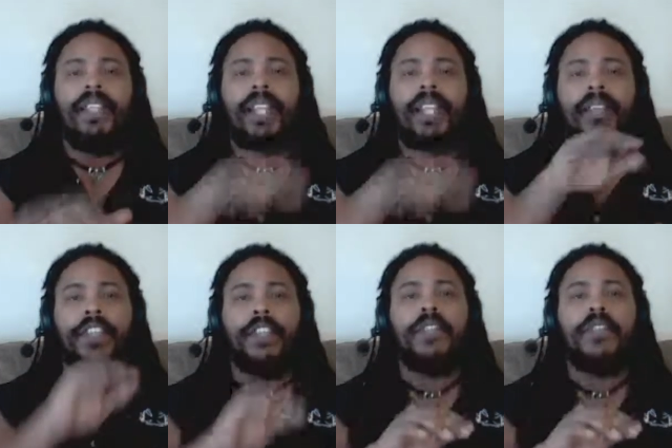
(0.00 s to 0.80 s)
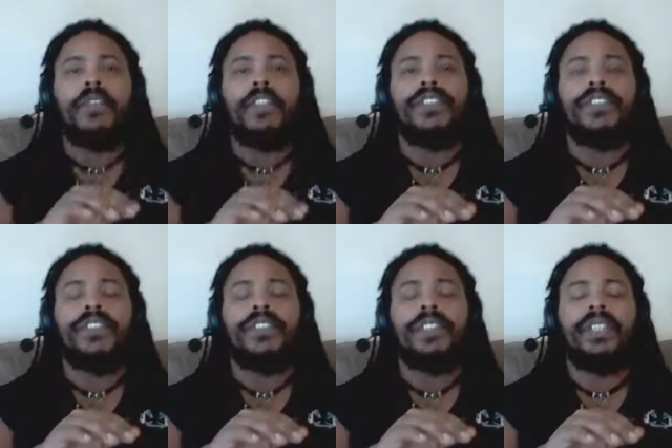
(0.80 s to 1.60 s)
the universe
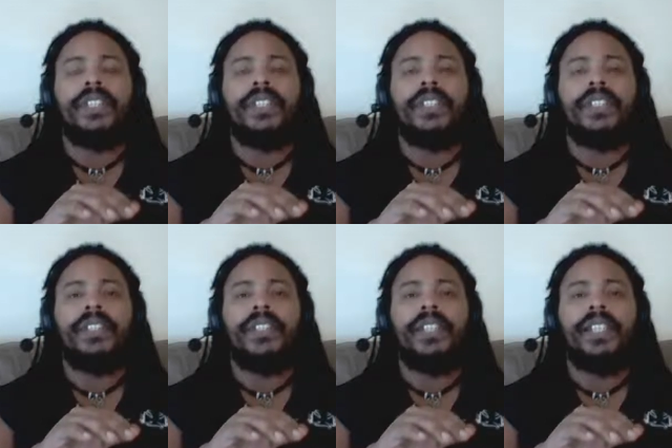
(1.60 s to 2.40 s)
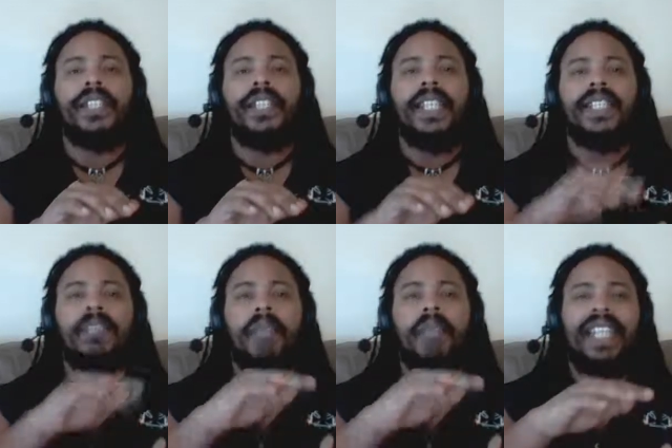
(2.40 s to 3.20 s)
is
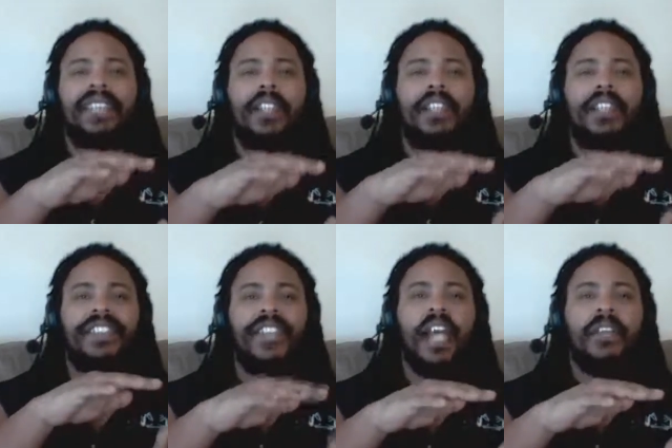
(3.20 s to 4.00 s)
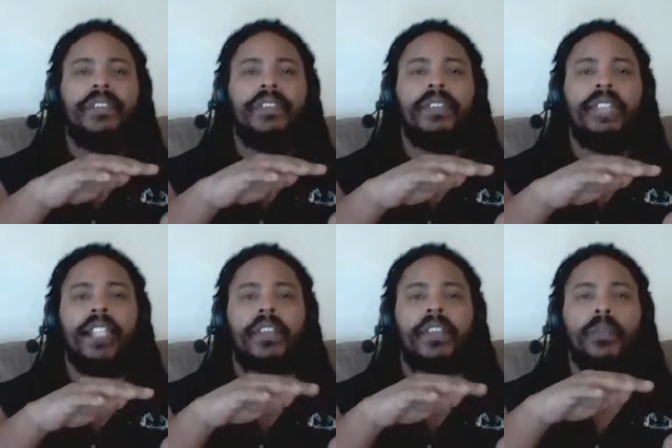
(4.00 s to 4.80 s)
based on sound. In other
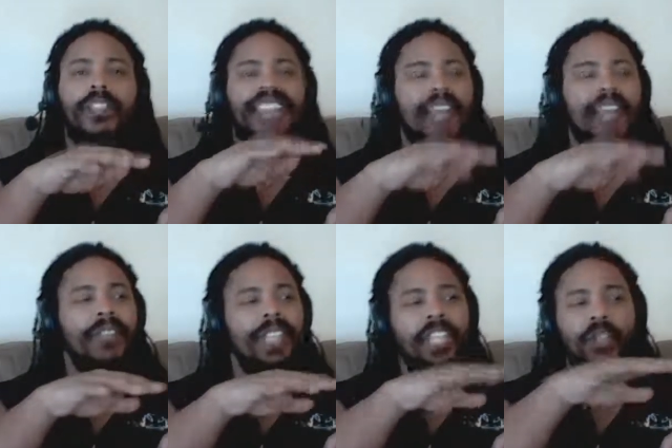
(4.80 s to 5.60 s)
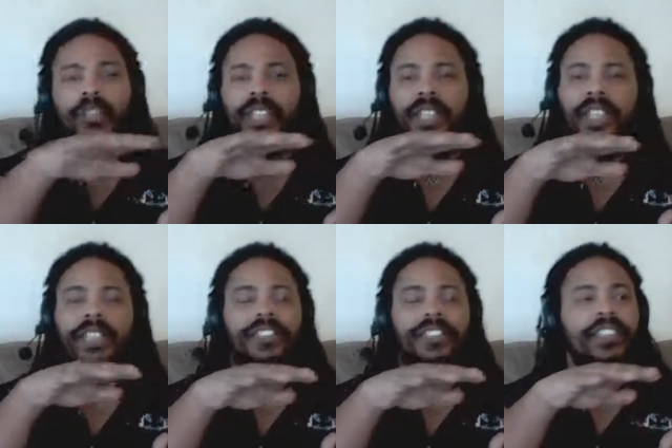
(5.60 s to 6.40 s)
words, everything you see is
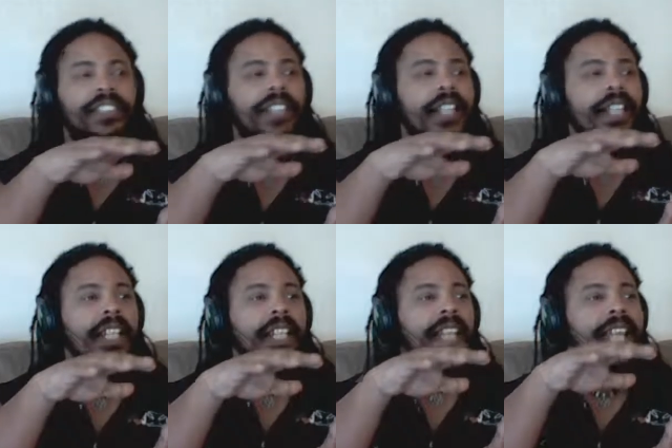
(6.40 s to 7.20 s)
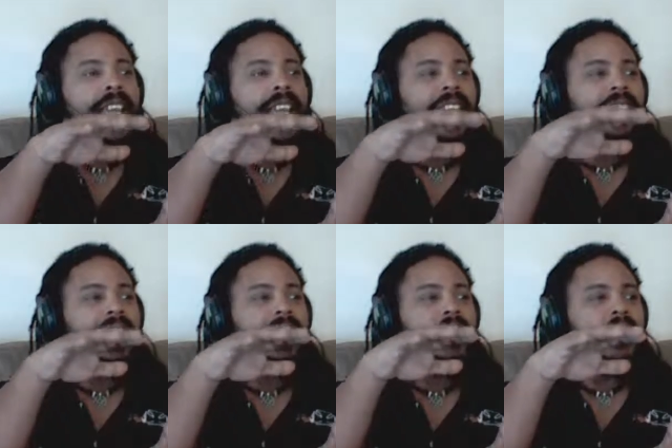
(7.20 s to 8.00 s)
just a
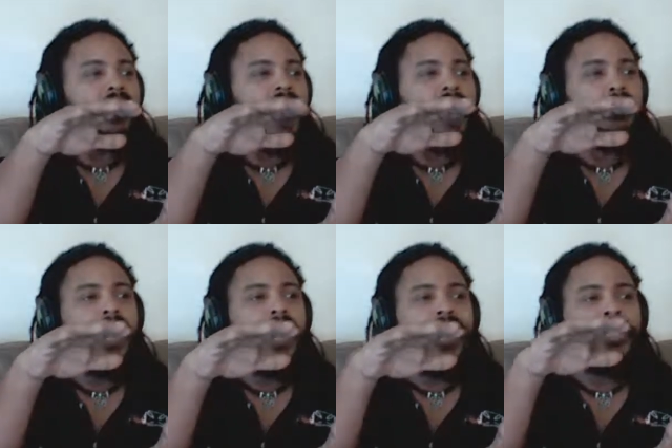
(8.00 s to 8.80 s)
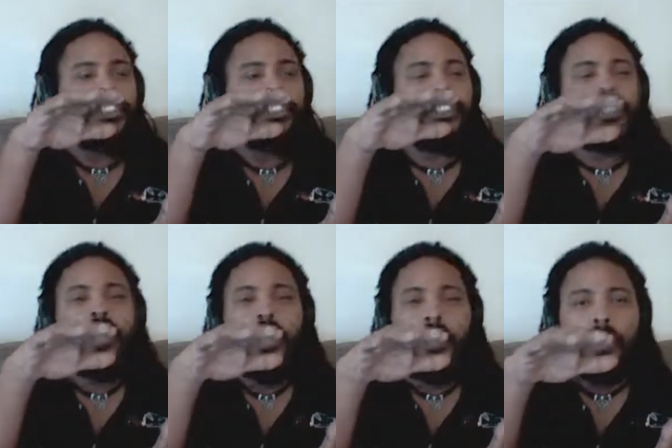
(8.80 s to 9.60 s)
vibration
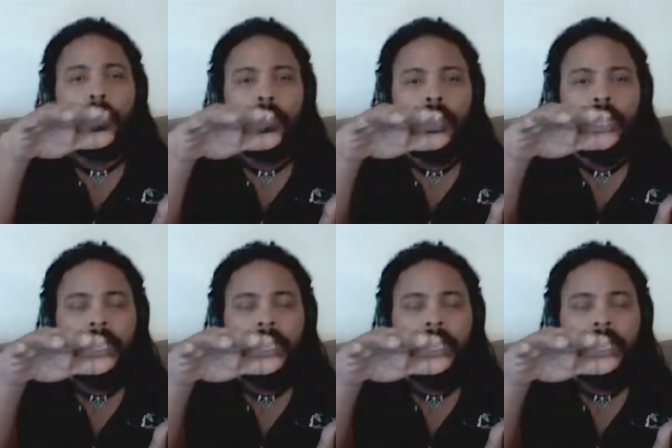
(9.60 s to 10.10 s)
slowed